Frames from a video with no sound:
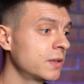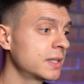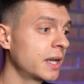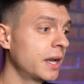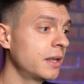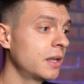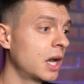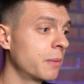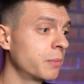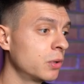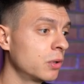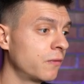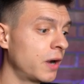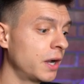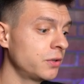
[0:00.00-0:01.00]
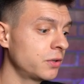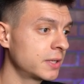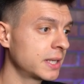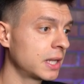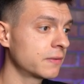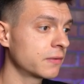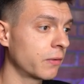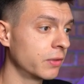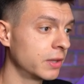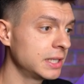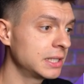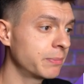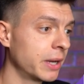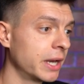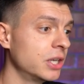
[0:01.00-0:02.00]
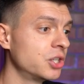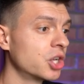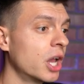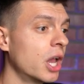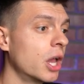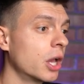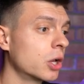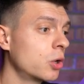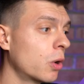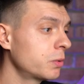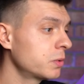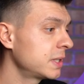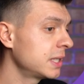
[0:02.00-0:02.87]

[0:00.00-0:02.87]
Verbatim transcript: you sign up, you'll find yourself on this page. Go to